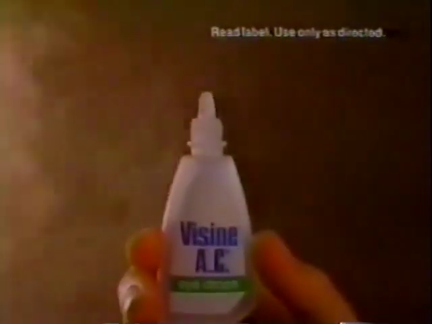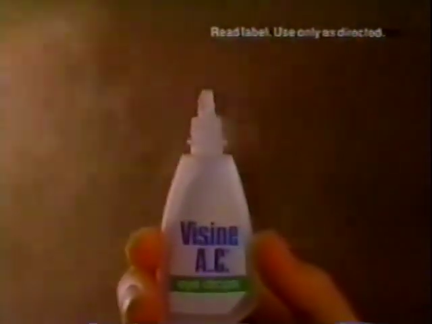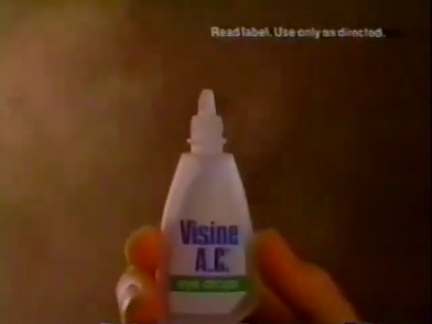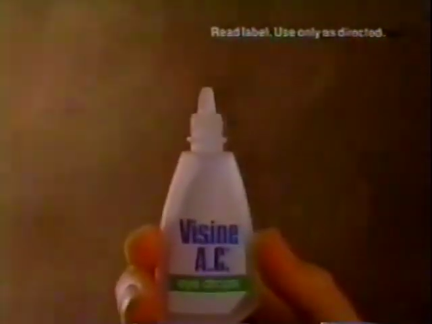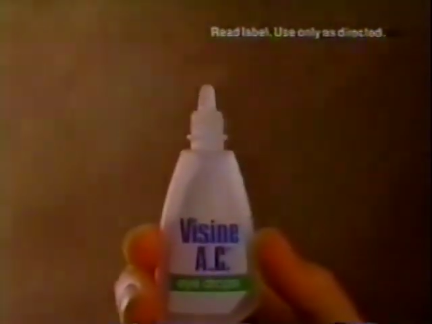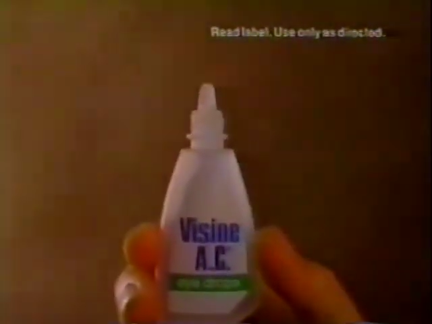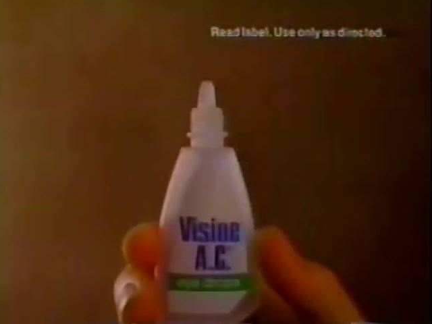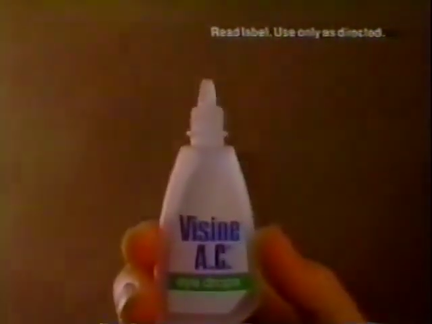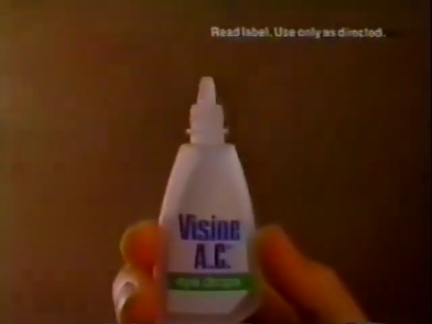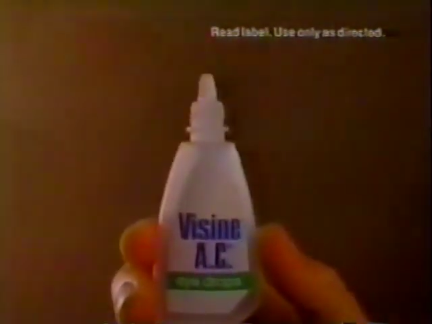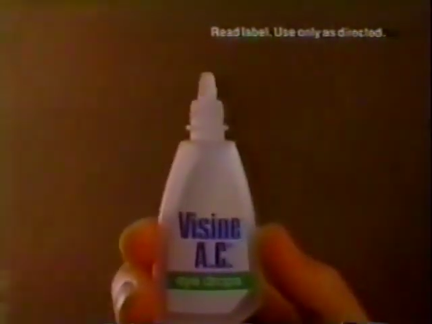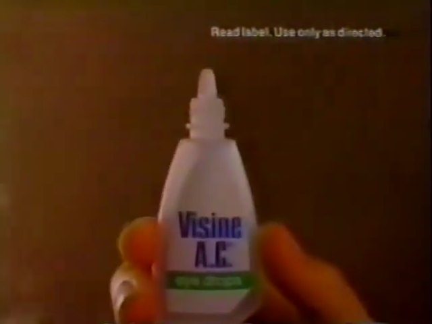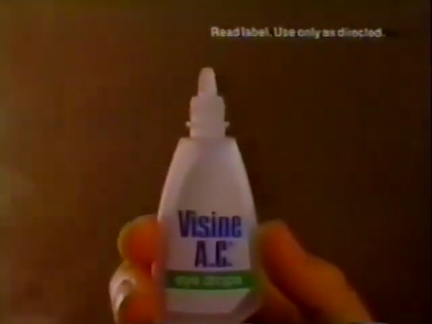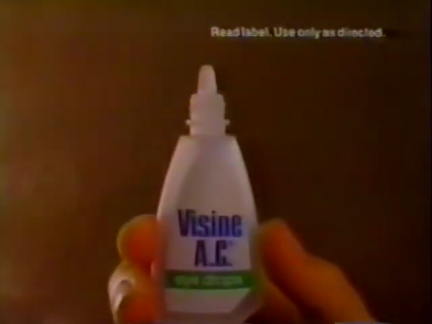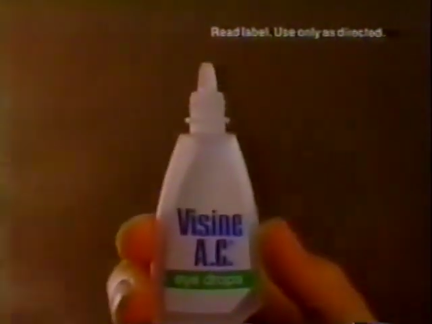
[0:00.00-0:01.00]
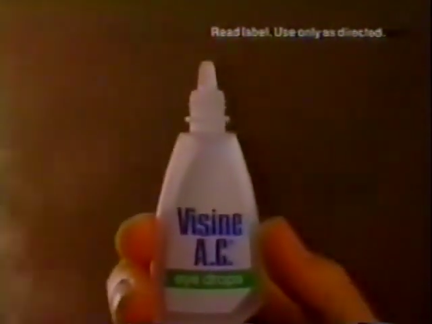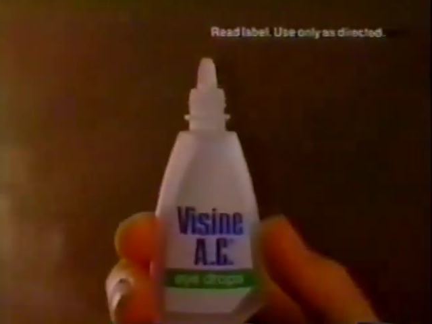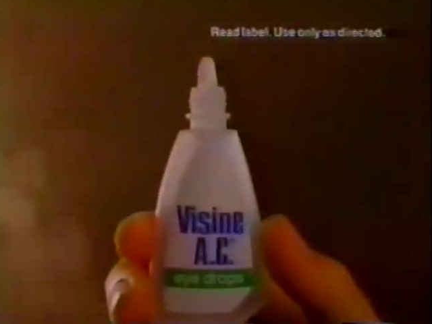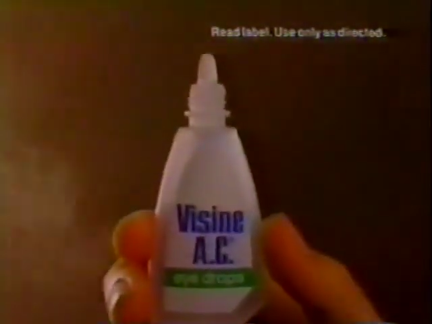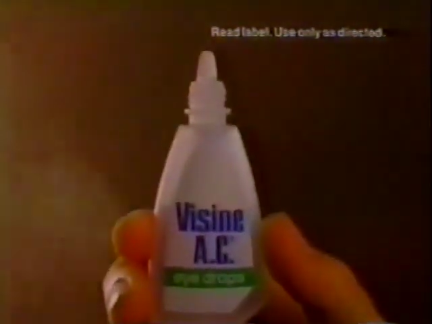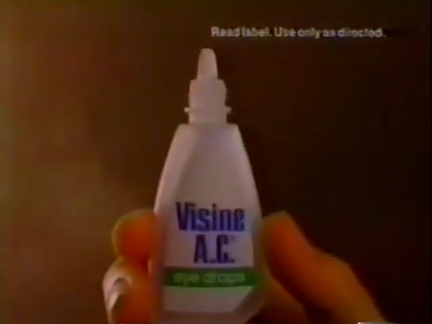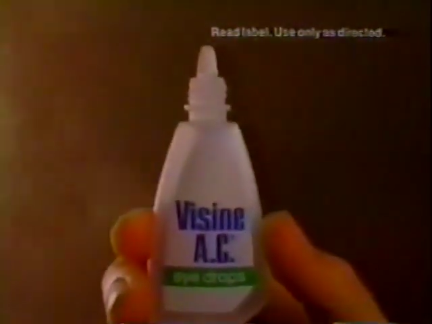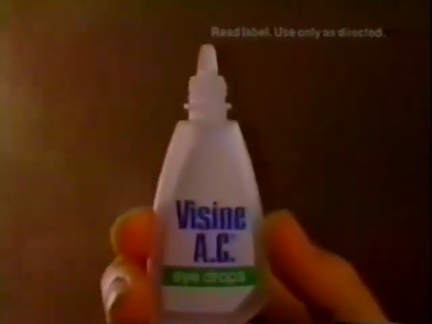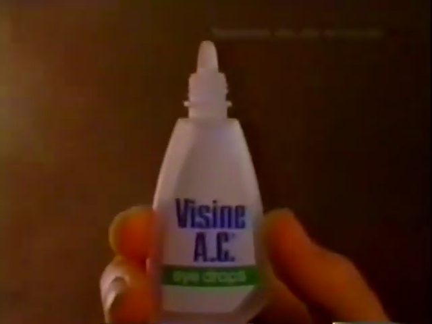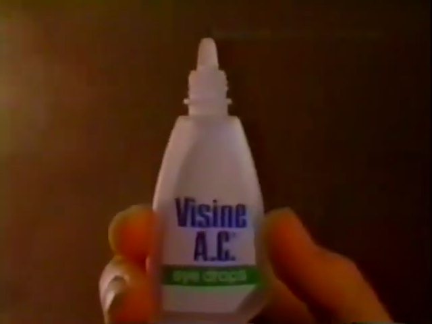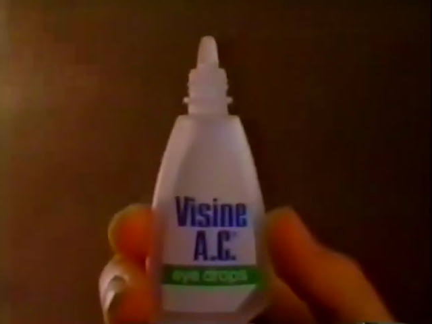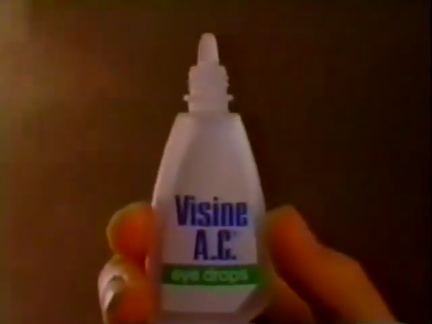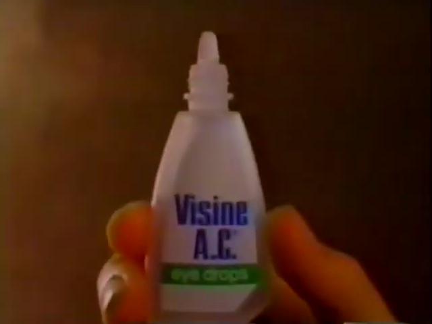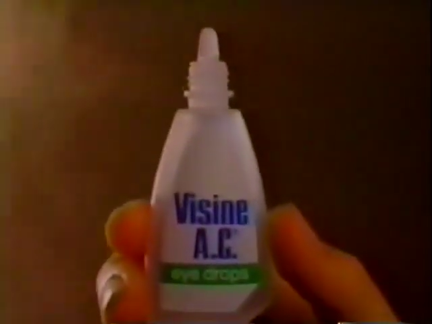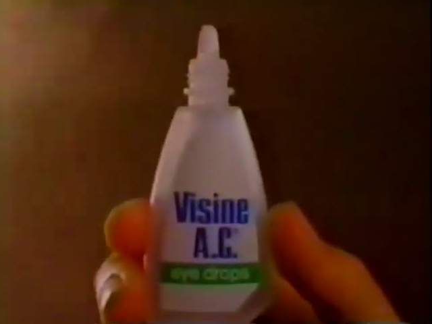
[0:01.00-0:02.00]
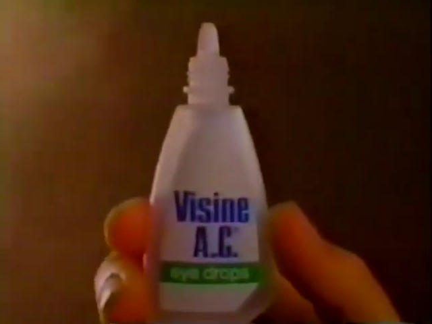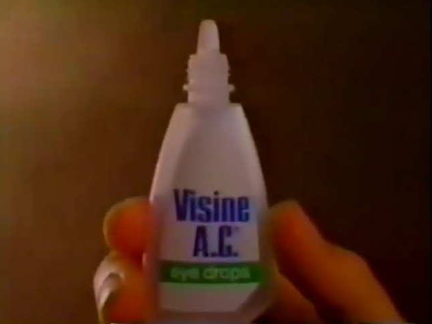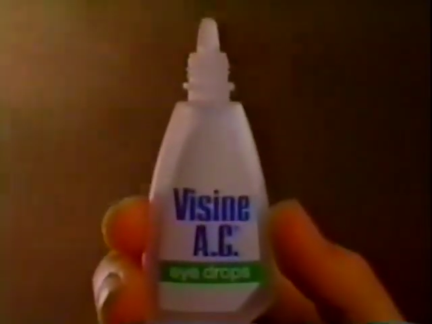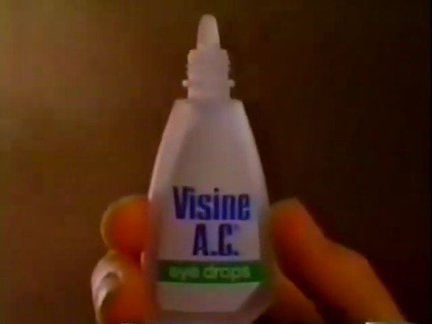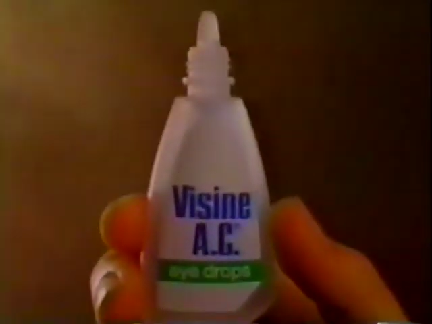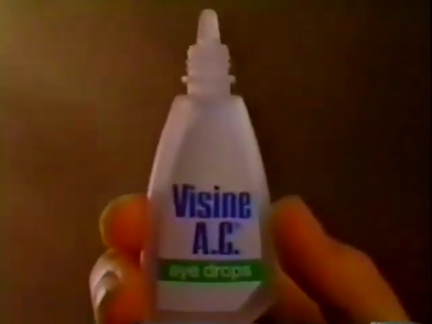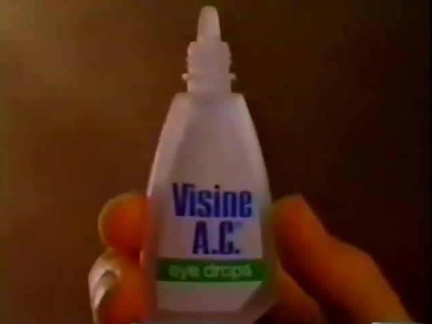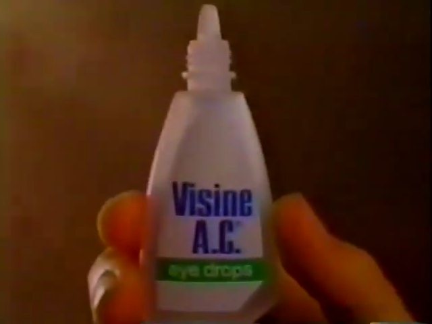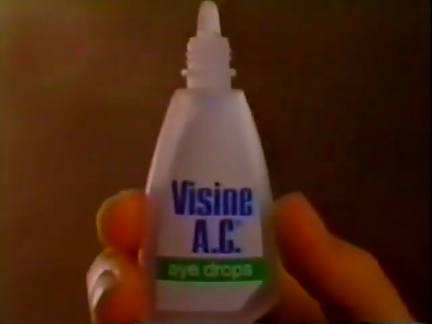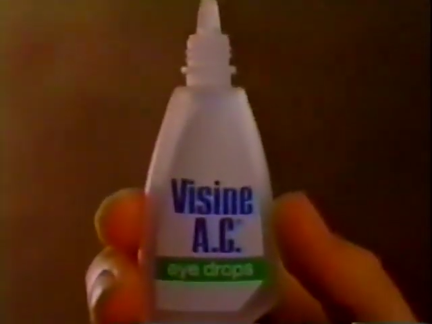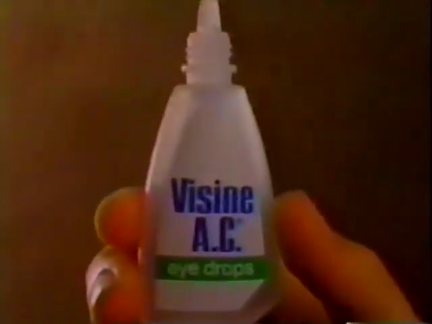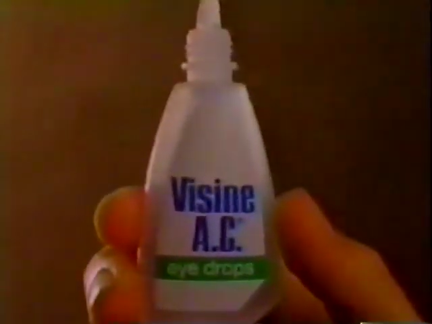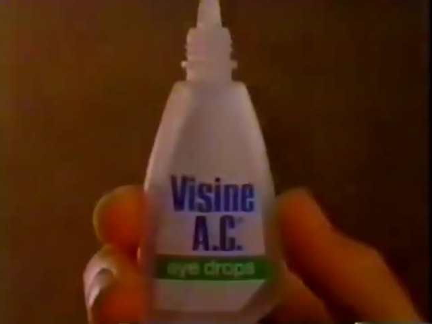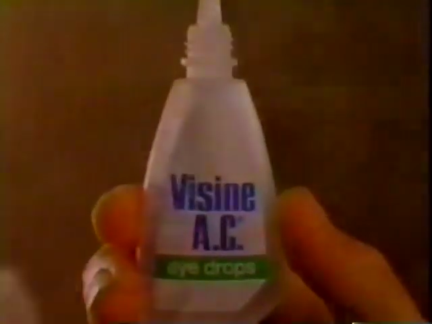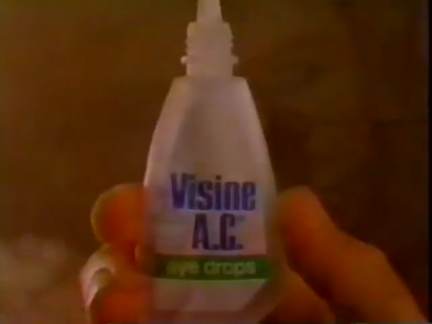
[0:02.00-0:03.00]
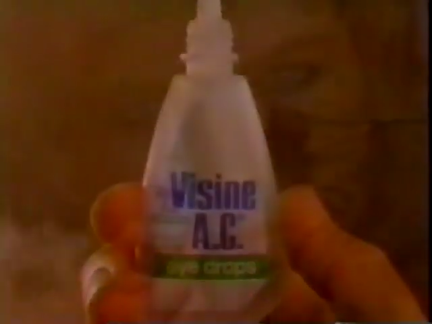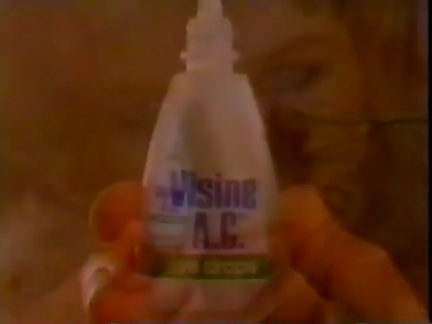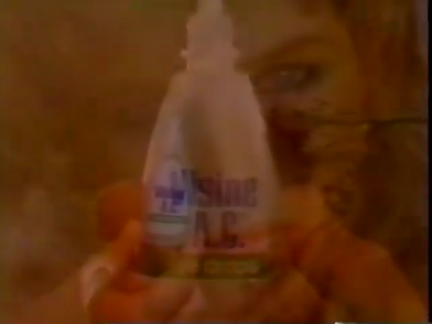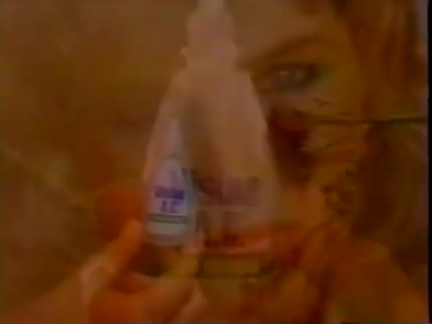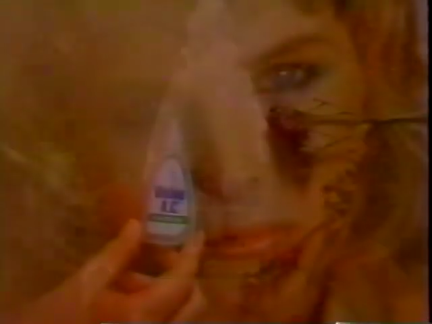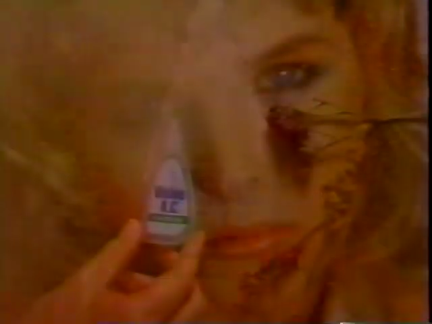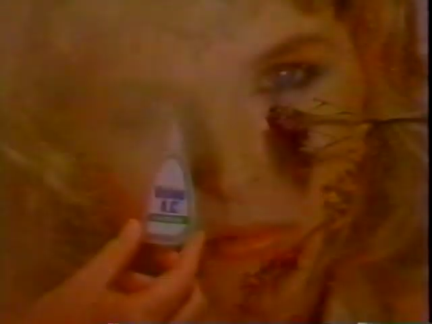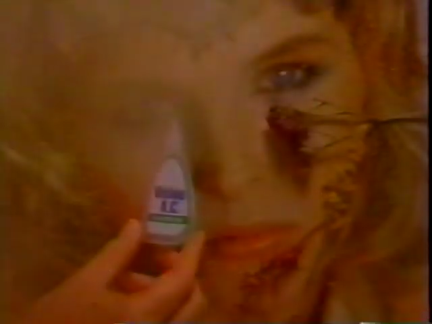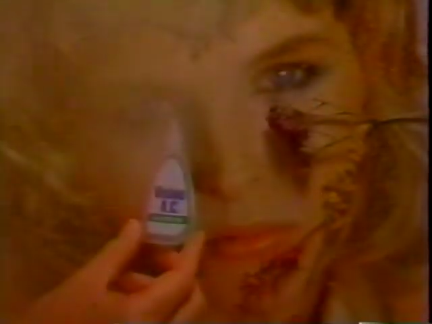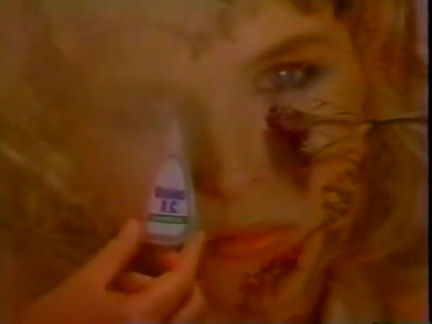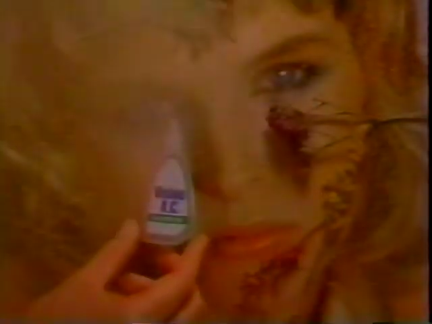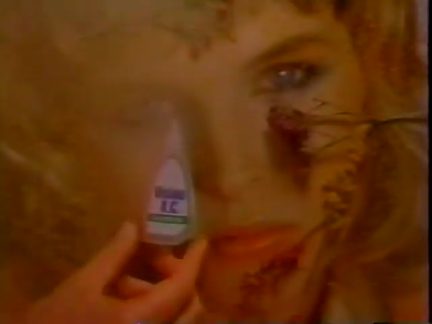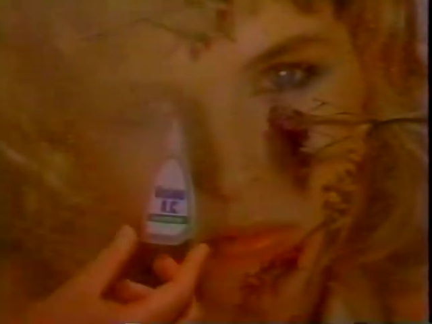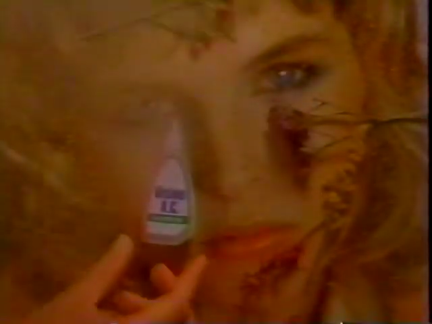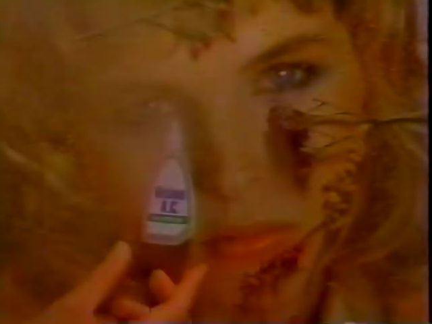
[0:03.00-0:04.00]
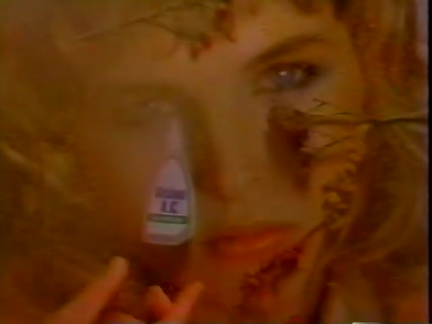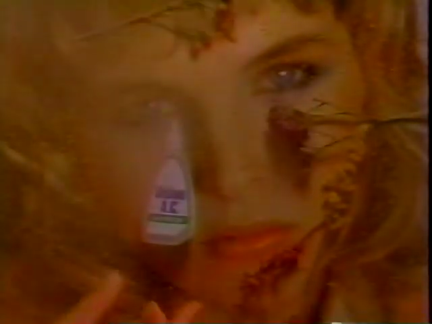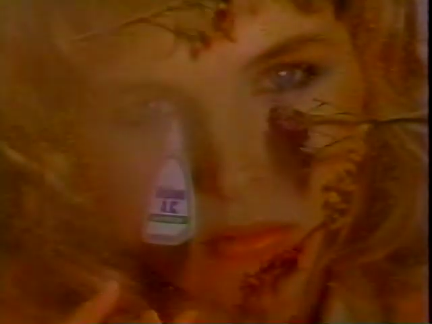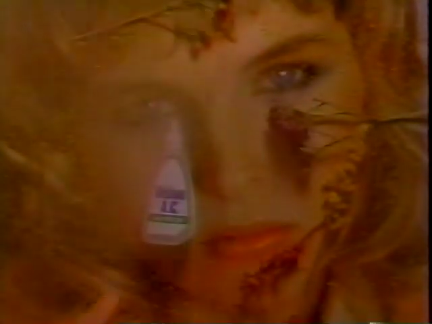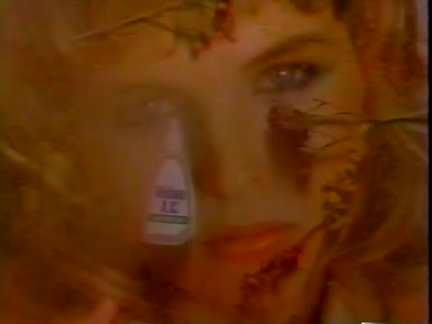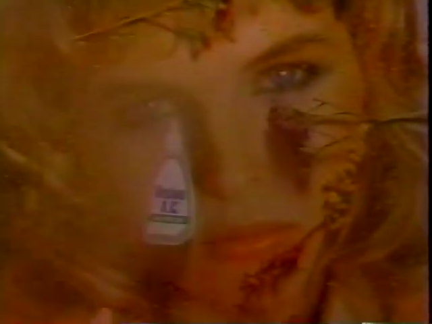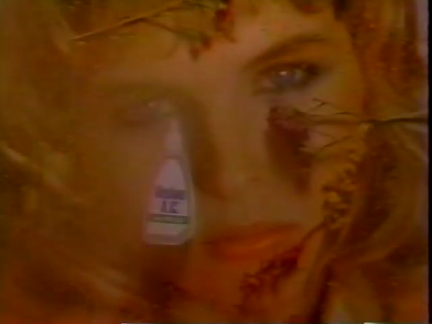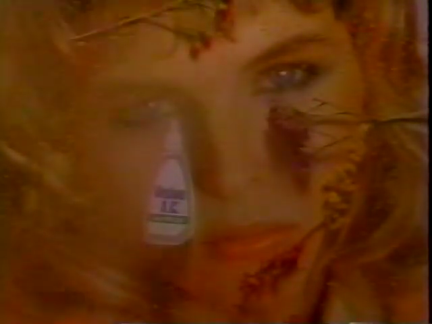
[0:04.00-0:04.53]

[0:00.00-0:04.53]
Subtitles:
Nobody's mouth can be seen.